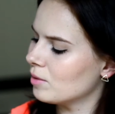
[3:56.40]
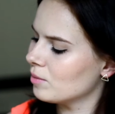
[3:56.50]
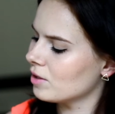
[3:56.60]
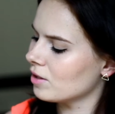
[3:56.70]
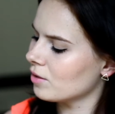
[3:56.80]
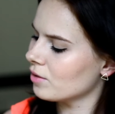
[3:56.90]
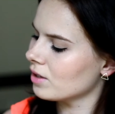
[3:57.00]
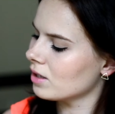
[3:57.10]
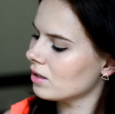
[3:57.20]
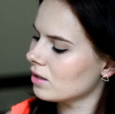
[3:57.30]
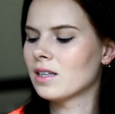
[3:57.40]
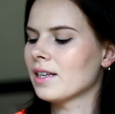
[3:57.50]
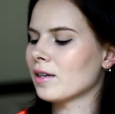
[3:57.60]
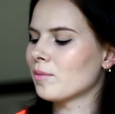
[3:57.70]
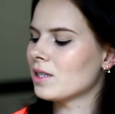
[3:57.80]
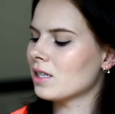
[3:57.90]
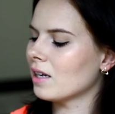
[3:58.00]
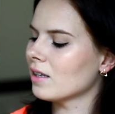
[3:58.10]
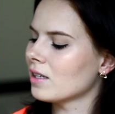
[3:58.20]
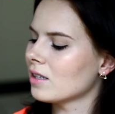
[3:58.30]
what would you call that? Like
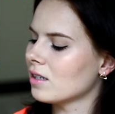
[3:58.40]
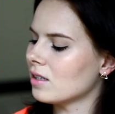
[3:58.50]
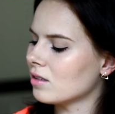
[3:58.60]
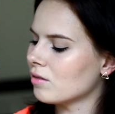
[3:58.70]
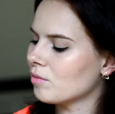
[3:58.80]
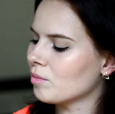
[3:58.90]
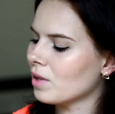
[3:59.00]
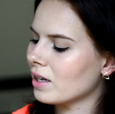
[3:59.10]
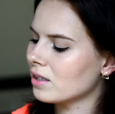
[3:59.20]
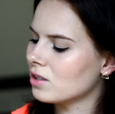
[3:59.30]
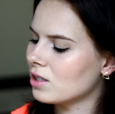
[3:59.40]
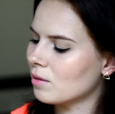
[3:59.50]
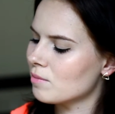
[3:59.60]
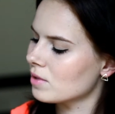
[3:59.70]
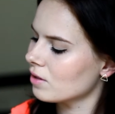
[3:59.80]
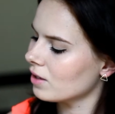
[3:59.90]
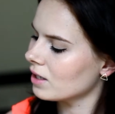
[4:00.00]
metallic kind of black gems